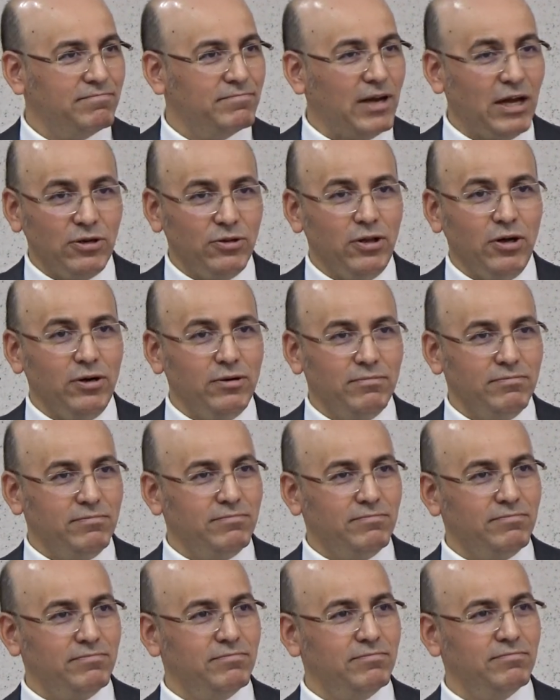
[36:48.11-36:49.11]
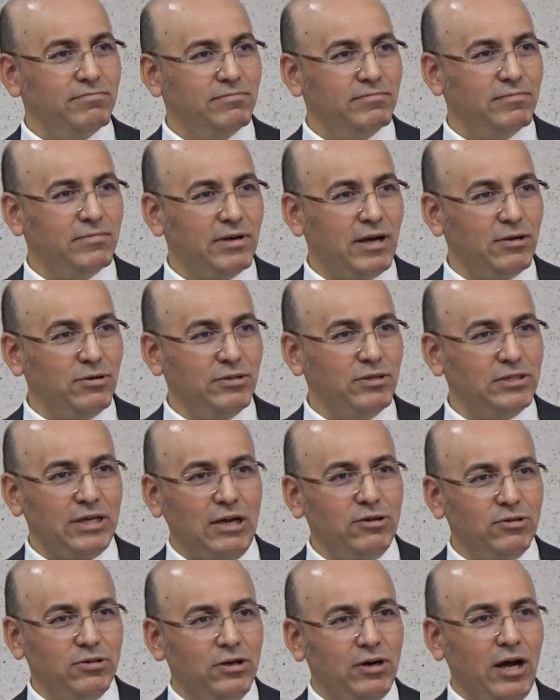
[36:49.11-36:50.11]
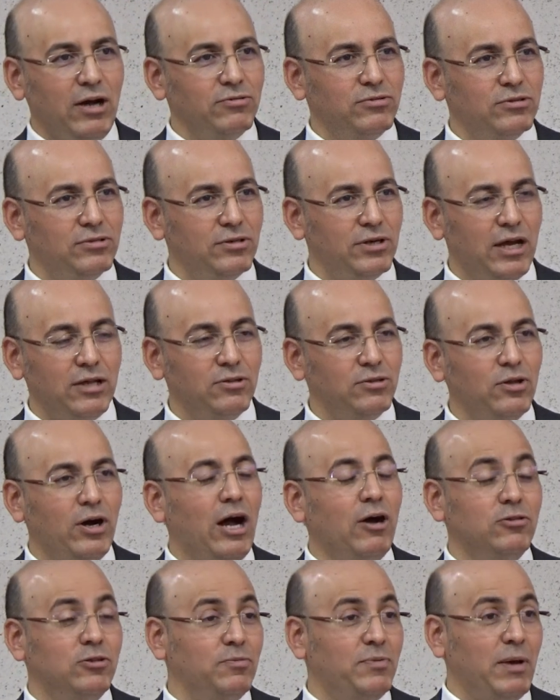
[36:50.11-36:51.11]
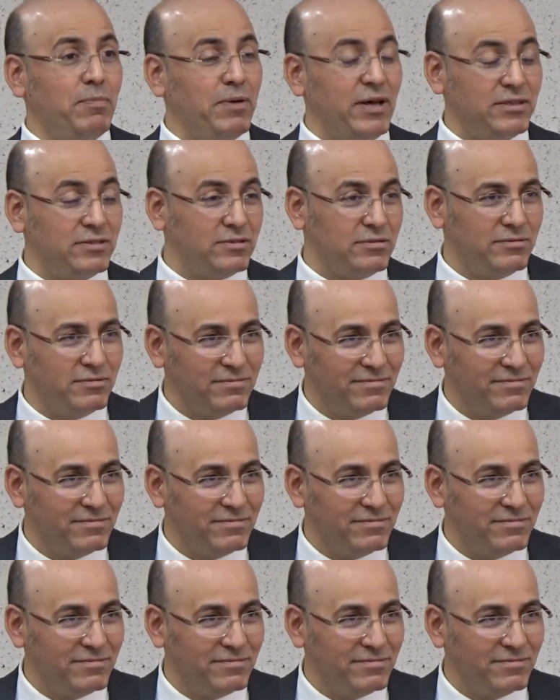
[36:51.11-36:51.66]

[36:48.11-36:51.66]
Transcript: I don't know. I honestly, I don't know how to do it. I don't know how to be a pastor.